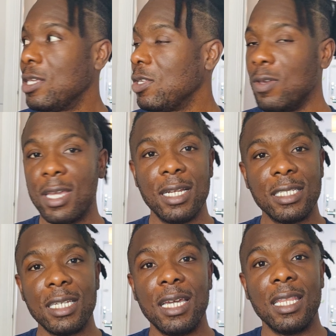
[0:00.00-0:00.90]
you can
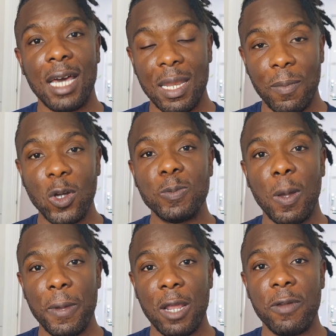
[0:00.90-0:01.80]
see that the most
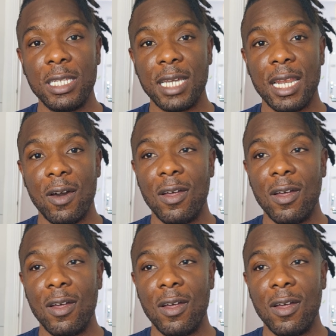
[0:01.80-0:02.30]
popular retailer